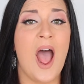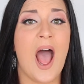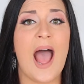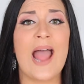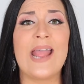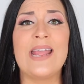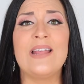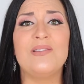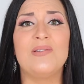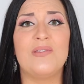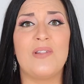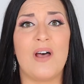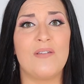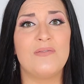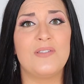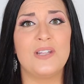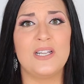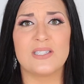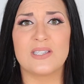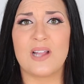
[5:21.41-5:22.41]
I
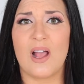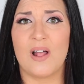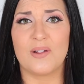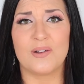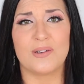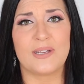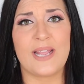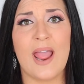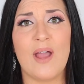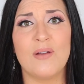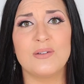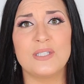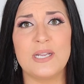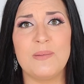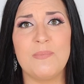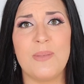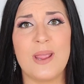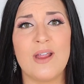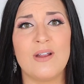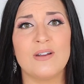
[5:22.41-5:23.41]
love these colored
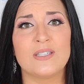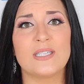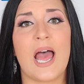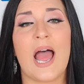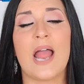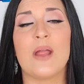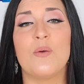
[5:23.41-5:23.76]
counting bears.